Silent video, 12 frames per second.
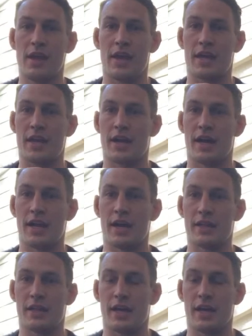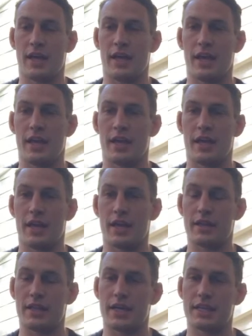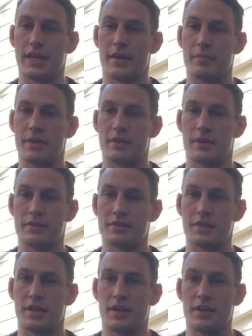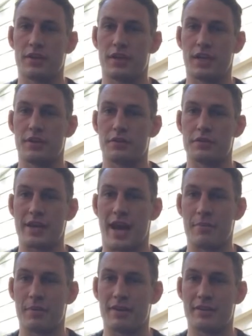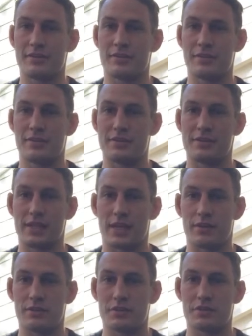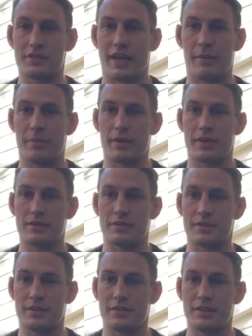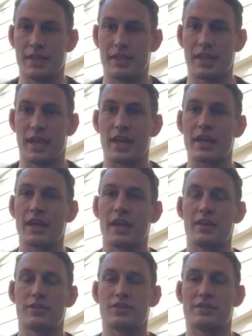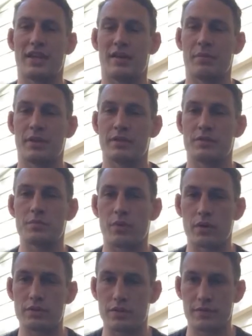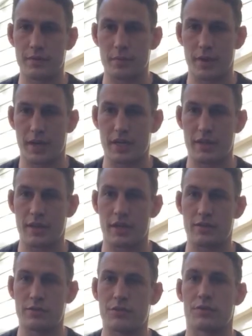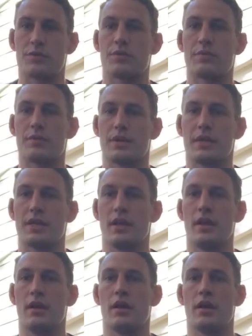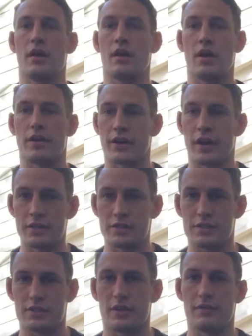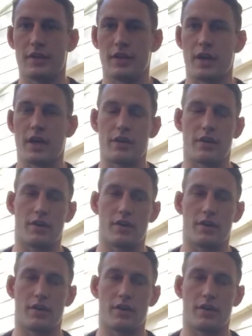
and I like that because again you're tapping into the cells, you're tapping into the DNA, you're just tapping into parts of your body that you don't normally are conscious of, and not